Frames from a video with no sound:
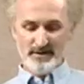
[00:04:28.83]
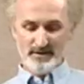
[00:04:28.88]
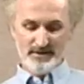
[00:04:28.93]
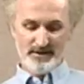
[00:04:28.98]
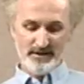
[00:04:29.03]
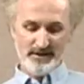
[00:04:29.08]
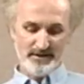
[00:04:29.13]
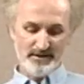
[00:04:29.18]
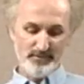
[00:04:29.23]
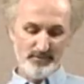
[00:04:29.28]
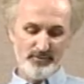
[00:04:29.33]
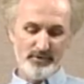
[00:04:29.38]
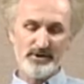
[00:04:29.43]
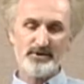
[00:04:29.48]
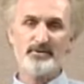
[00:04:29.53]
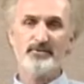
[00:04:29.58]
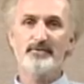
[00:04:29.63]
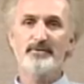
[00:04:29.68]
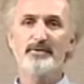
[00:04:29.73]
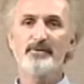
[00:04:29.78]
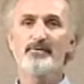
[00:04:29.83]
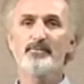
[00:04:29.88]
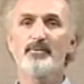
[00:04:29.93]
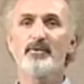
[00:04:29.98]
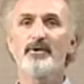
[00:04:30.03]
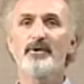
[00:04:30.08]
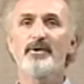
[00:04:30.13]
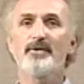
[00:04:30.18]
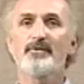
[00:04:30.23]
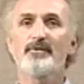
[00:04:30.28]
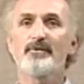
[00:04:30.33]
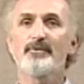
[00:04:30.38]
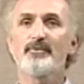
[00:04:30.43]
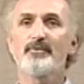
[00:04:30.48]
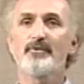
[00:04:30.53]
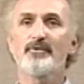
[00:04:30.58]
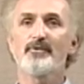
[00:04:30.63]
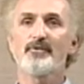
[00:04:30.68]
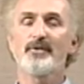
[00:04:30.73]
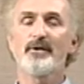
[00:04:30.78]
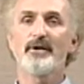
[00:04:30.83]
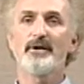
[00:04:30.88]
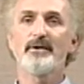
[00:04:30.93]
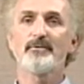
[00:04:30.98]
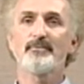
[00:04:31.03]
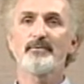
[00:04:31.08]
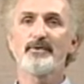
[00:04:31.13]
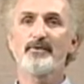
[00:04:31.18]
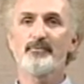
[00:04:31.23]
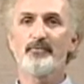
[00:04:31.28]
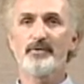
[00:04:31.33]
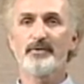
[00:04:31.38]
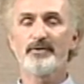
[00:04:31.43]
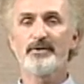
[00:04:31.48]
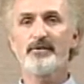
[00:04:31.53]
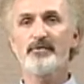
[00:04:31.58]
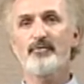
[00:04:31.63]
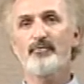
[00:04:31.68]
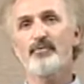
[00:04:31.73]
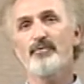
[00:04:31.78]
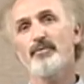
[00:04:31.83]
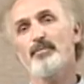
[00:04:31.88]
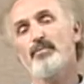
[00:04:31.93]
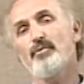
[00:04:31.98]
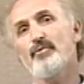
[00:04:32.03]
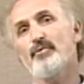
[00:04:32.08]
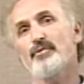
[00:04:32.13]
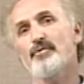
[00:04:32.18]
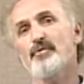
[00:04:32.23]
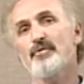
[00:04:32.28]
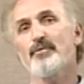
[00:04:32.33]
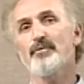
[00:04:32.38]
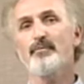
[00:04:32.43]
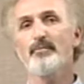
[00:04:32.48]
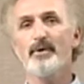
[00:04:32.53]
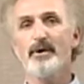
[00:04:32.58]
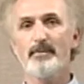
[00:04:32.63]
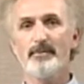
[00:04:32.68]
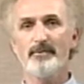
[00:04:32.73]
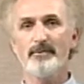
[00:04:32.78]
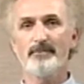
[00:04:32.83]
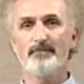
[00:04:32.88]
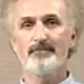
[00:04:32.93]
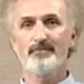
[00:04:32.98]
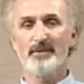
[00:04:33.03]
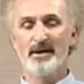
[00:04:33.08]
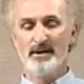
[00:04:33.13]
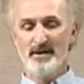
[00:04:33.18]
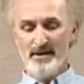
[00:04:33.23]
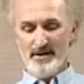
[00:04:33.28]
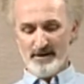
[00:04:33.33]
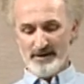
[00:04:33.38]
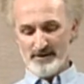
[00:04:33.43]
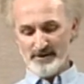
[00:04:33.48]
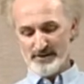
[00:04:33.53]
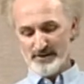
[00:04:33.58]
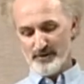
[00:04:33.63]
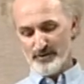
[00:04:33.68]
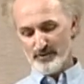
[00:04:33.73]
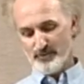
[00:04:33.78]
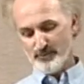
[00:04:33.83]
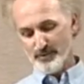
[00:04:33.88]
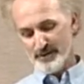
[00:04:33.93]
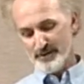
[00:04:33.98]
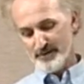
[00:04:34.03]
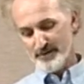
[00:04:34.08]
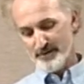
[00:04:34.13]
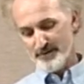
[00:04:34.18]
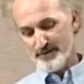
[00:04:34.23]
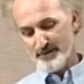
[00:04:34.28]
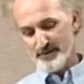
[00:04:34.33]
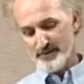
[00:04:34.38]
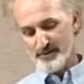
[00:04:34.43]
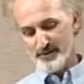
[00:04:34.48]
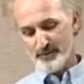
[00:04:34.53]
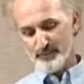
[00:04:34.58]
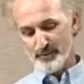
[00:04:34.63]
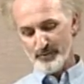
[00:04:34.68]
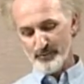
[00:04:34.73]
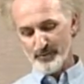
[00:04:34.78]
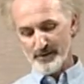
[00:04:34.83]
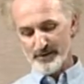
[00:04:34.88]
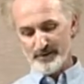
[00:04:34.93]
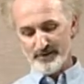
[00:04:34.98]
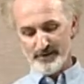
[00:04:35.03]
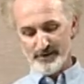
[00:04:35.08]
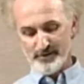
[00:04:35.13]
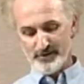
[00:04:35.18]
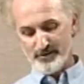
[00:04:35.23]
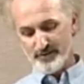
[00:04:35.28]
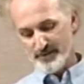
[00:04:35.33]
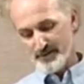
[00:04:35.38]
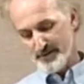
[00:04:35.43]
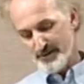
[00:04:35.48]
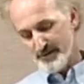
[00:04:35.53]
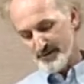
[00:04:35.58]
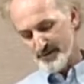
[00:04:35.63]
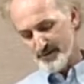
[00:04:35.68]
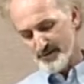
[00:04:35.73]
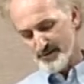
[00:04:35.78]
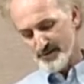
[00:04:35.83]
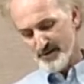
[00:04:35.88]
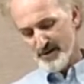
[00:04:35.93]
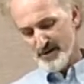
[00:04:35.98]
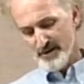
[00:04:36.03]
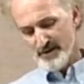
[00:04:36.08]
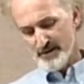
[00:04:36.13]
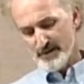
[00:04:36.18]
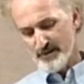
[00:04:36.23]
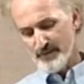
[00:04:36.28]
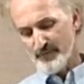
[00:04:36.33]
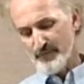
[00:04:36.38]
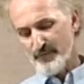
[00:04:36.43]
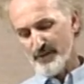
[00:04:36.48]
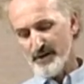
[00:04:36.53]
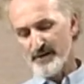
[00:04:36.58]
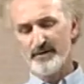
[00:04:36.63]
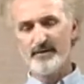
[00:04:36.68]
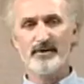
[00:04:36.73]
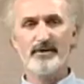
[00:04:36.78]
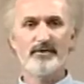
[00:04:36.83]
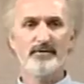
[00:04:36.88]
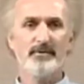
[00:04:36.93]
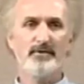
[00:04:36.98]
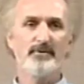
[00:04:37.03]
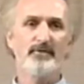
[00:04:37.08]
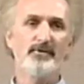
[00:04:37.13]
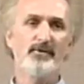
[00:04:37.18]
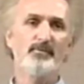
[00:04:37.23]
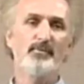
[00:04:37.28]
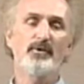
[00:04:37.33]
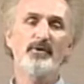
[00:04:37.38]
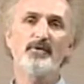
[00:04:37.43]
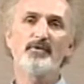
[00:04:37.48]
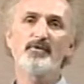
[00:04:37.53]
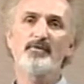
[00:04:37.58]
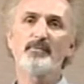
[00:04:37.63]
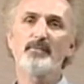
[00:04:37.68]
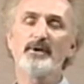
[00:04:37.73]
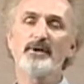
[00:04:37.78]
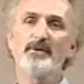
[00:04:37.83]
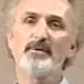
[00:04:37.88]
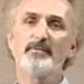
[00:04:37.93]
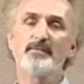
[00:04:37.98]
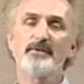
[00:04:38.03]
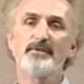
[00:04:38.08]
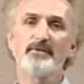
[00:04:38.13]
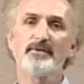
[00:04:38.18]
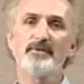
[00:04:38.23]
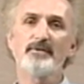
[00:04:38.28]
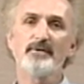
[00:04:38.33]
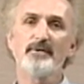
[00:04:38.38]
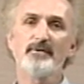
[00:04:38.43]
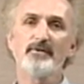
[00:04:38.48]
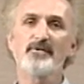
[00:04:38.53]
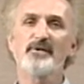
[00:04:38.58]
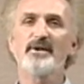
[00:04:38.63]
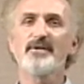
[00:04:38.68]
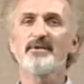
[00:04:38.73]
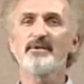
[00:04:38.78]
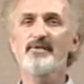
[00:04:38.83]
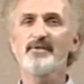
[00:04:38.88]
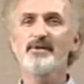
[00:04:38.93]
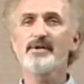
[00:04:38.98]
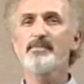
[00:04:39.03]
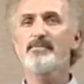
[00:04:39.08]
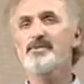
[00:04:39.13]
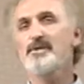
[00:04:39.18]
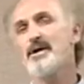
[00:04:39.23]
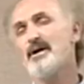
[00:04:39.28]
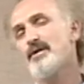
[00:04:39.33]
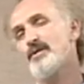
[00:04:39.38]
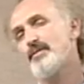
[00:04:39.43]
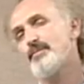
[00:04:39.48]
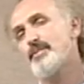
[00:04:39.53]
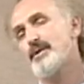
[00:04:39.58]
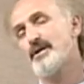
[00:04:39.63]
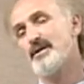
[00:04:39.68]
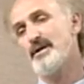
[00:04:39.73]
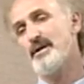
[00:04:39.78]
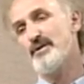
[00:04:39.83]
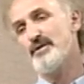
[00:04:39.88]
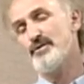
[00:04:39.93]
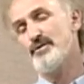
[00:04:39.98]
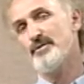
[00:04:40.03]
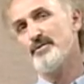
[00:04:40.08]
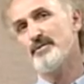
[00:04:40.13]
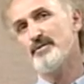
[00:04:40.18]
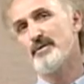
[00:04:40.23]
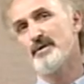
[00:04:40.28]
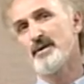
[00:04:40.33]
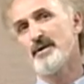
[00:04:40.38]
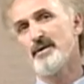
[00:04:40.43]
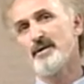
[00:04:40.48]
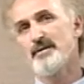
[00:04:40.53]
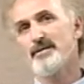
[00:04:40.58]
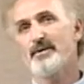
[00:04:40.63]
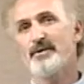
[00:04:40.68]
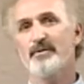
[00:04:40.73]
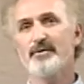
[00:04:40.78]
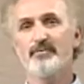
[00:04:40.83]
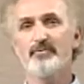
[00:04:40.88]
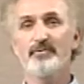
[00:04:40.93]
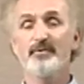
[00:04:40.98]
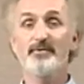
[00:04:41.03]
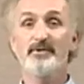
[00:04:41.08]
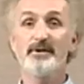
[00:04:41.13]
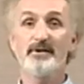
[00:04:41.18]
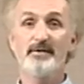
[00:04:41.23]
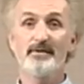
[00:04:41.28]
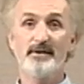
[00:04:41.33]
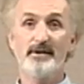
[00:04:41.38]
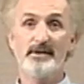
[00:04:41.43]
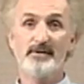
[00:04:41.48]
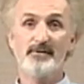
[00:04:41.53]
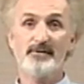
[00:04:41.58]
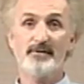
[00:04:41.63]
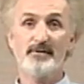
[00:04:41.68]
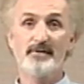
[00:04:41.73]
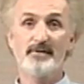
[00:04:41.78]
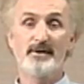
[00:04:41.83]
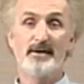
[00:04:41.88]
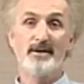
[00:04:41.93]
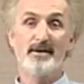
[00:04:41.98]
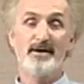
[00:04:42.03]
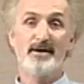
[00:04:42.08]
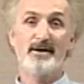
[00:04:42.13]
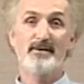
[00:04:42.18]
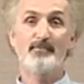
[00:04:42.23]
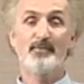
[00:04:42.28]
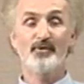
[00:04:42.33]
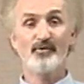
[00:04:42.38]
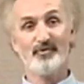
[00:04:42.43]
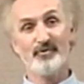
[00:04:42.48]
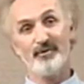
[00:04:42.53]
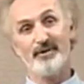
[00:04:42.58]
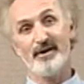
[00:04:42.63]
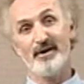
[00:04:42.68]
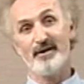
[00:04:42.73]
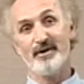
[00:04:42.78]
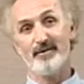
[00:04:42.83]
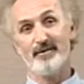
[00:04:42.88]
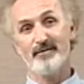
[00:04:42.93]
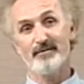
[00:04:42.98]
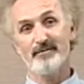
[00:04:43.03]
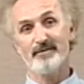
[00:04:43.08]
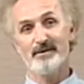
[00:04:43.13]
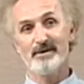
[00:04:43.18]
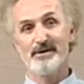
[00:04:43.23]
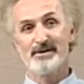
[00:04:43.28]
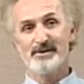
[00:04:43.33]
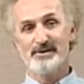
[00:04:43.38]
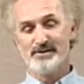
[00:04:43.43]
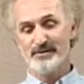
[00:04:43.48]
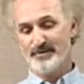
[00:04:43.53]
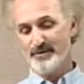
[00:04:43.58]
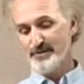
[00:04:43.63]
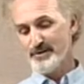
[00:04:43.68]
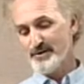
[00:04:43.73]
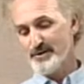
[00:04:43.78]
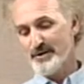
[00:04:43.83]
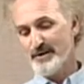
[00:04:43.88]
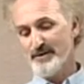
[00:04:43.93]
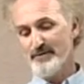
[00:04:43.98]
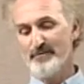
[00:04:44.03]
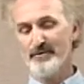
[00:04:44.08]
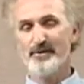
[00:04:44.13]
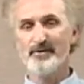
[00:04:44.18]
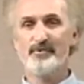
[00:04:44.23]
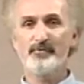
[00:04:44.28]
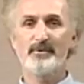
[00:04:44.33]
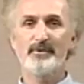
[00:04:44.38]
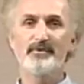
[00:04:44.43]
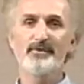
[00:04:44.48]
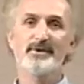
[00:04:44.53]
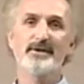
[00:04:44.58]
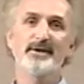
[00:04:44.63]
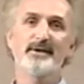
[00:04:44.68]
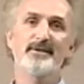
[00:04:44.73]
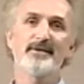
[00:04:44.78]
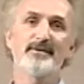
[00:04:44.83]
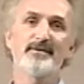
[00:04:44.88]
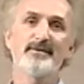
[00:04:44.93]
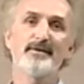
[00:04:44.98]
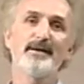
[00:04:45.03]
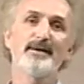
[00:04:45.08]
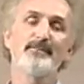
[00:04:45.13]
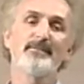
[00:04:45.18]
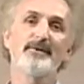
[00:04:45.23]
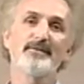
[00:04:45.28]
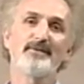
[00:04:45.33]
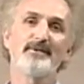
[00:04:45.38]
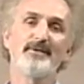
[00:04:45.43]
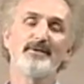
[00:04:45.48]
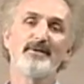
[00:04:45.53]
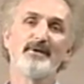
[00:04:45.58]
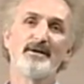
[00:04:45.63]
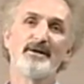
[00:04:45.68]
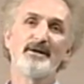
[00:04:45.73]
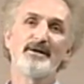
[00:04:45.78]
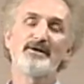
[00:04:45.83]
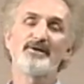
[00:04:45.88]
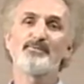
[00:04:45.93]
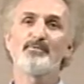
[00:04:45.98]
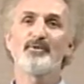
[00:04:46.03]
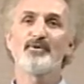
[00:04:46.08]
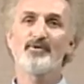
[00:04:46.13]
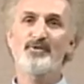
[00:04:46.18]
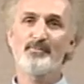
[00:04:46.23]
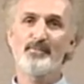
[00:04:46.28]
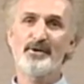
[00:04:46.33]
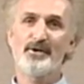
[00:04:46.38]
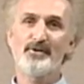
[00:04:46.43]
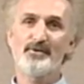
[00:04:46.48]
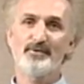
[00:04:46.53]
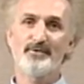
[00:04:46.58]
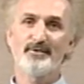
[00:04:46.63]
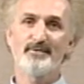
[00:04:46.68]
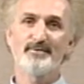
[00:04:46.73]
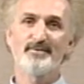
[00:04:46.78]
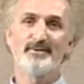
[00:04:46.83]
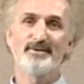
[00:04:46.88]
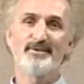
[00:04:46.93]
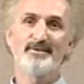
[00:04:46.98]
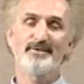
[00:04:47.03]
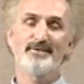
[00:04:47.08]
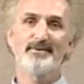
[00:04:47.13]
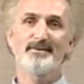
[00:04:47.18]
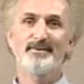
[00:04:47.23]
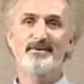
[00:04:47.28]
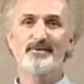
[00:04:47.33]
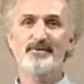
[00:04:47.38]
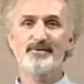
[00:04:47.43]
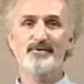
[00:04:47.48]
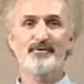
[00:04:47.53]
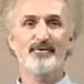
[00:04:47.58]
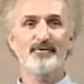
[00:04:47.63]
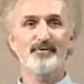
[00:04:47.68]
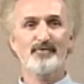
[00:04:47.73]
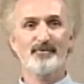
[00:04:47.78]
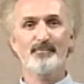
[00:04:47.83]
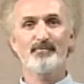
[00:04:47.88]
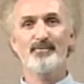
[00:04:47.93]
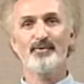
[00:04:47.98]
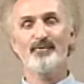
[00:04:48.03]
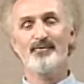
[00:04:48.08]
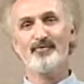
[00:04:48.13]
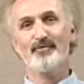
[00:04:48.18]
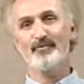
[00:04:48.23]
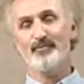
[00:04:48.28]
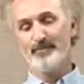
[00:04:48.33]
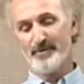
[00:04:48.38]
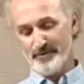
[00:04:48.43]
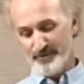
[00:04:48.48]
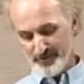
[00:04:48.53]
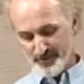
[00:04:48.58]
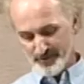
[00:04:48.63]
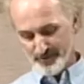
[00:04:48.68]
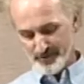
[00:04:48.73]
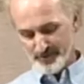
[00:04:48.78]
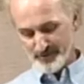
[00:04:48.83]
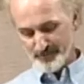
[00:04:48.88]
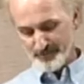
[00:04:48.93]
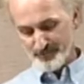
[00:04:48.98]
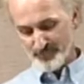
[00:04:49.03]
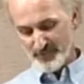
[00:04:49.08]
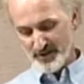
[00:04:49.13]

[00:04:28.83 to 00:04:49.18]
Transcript: that the pressure in these balls, of course, is released through the pores of the rubber. And so one of the things that we want to teach our kids is the fact that although these balls are made of materials and they seem solid by nature, they are truly elastic and mostly air. So this cover, as we look at it atomically, is more spatial than it is, of course, composed of material.